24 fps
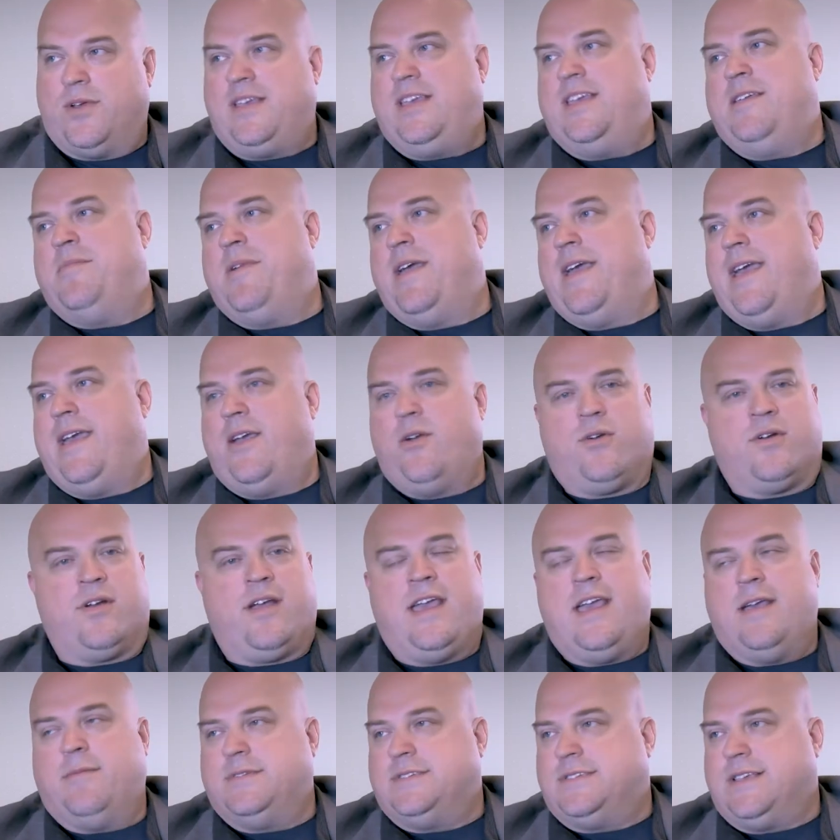eBay or
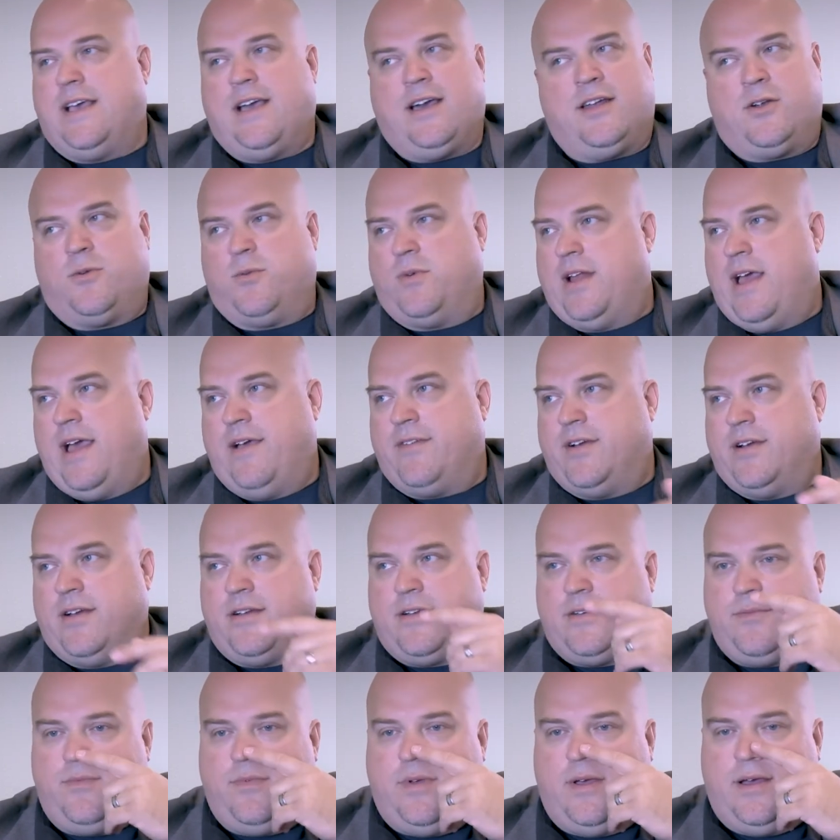Amazon or whatever.
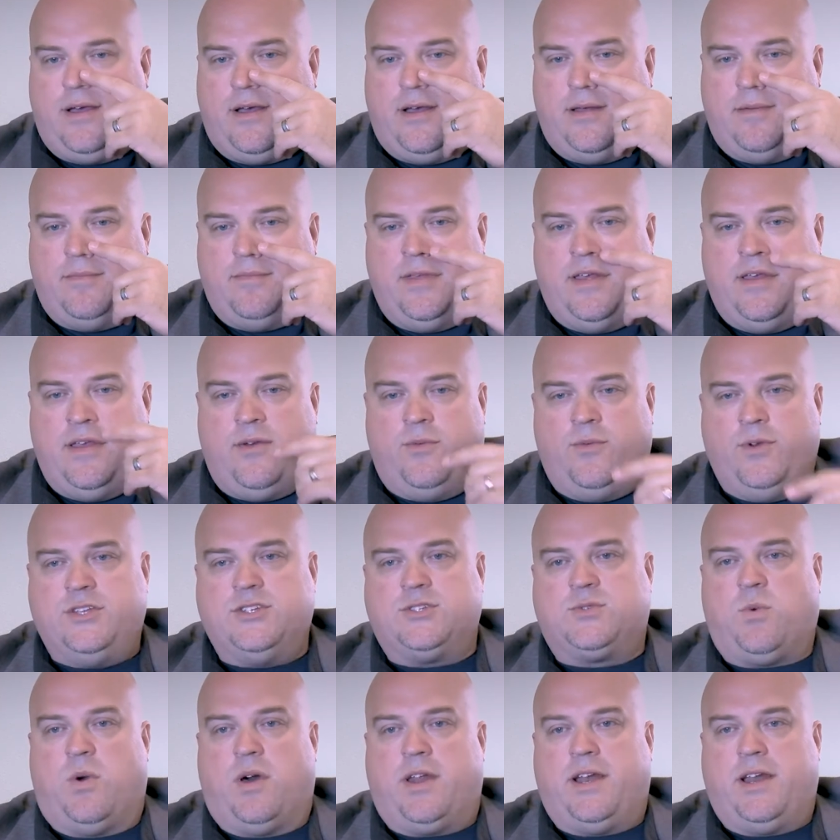Yeah. Um, we
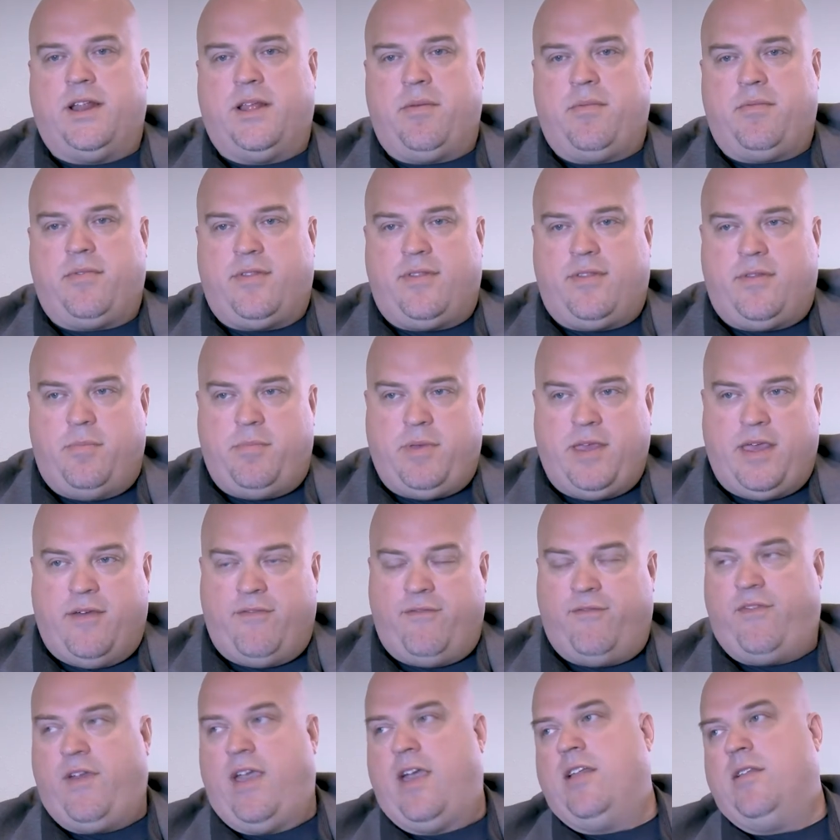just wanted it to be
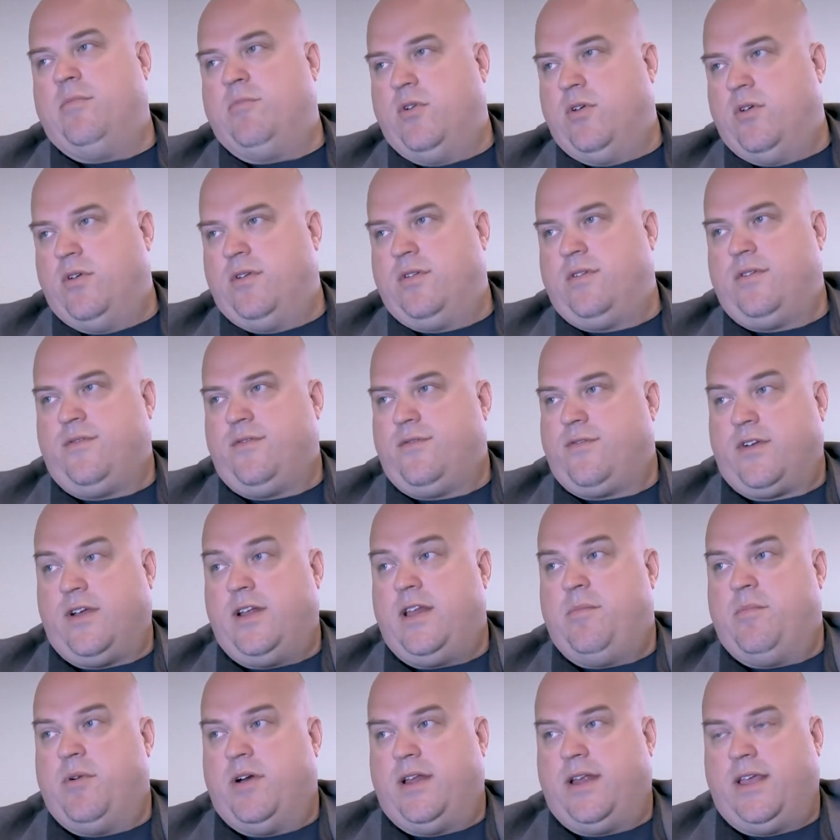available for
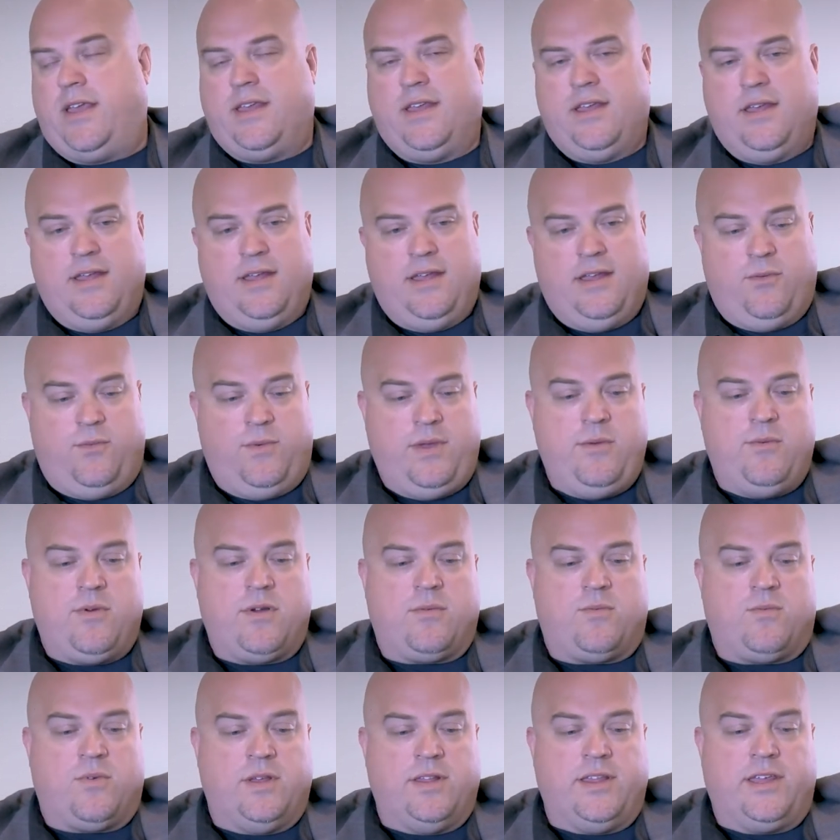anybody. Yeah. We
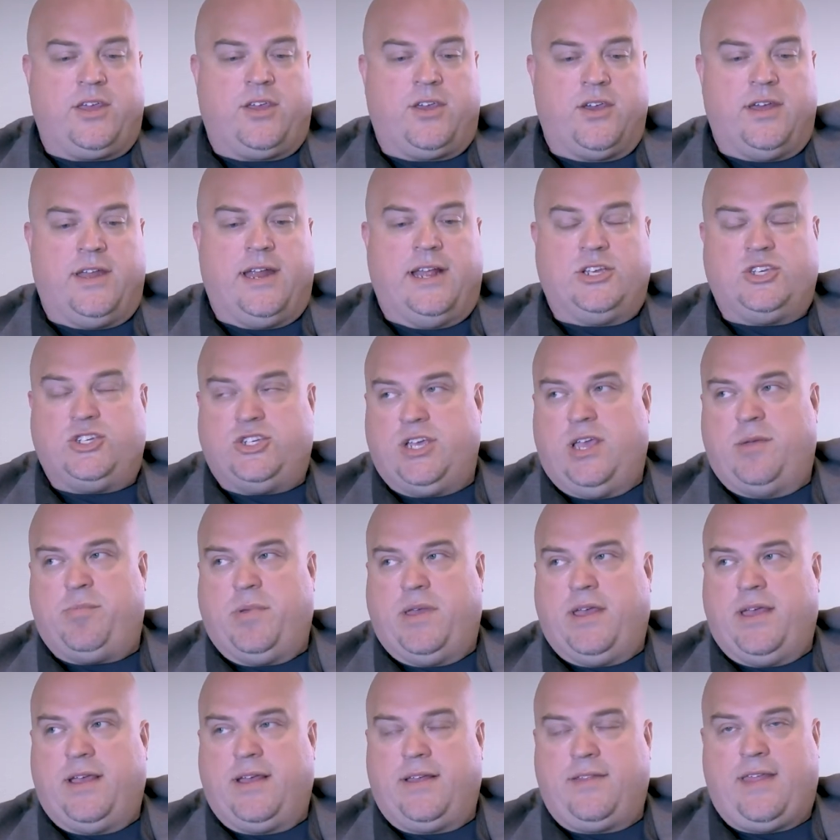were really good at
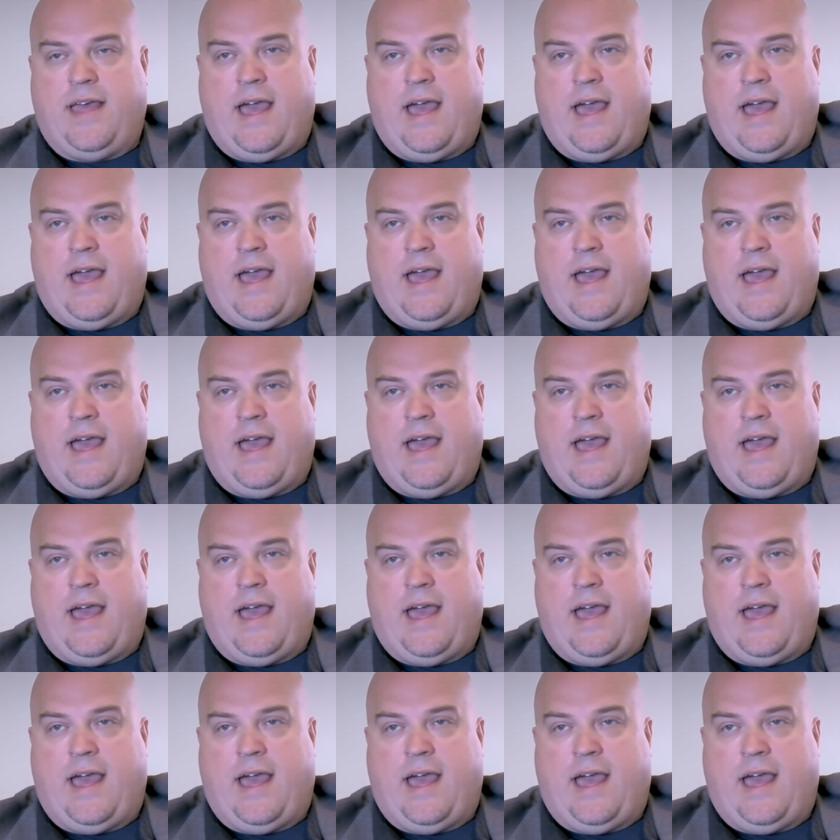shipping.